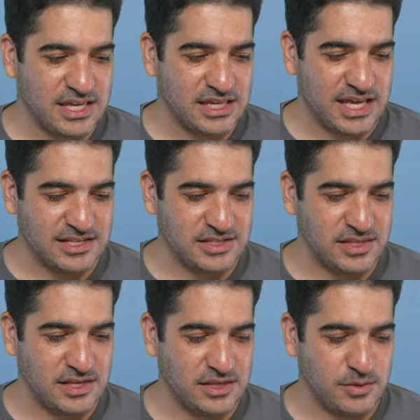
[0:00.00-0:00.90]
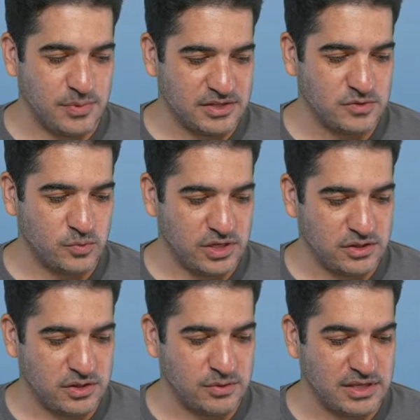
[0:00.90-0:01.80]
that's the best way to
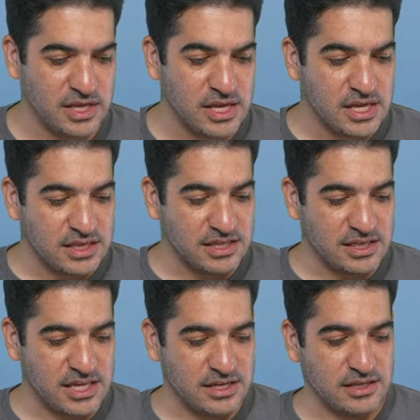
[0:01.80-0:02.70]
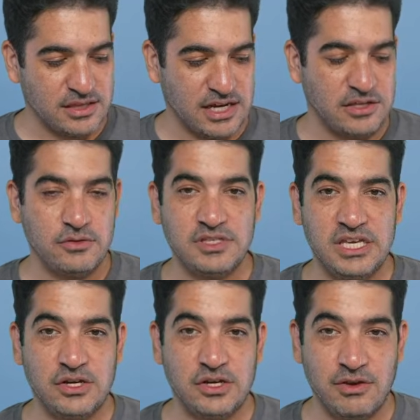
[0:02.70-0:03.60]
do it. The other thing that I do see
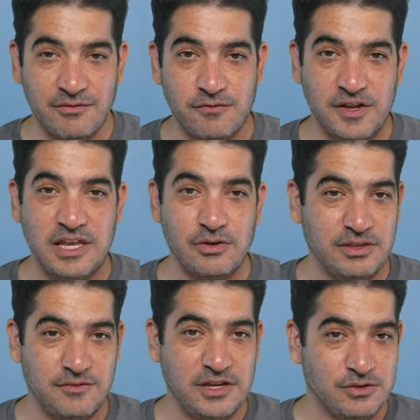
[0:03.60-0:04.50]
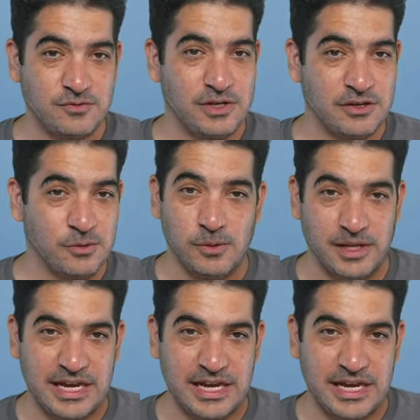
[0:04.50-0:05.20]
here, you have a video, and the video is really cool, and